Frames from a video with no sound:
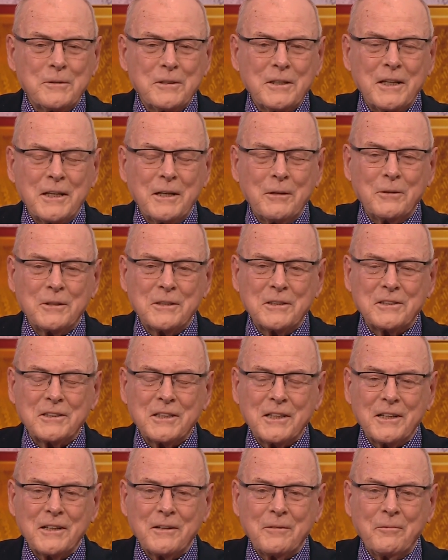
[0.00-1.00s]
He was
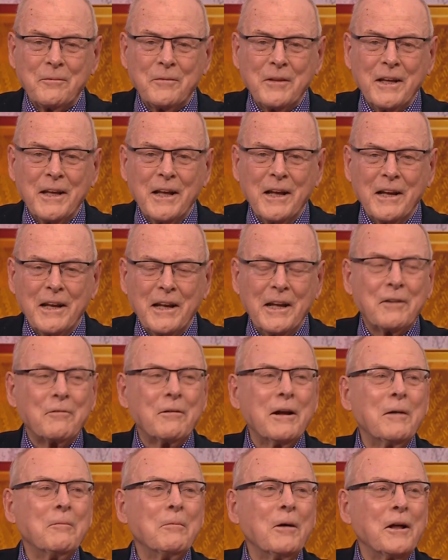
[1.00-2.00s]
led
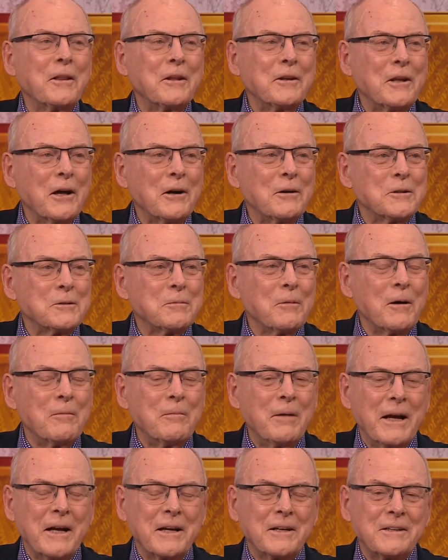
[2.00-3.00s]
around by the nose by
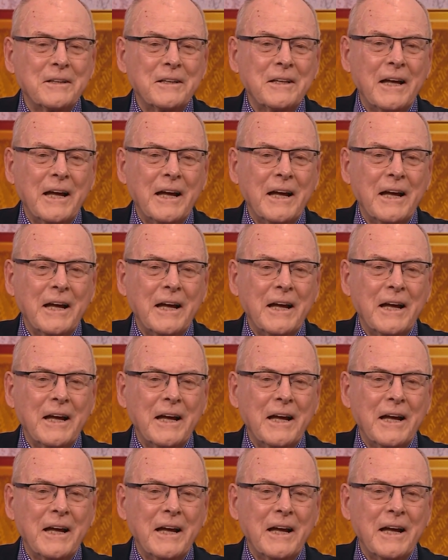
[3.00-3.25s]
Meghan,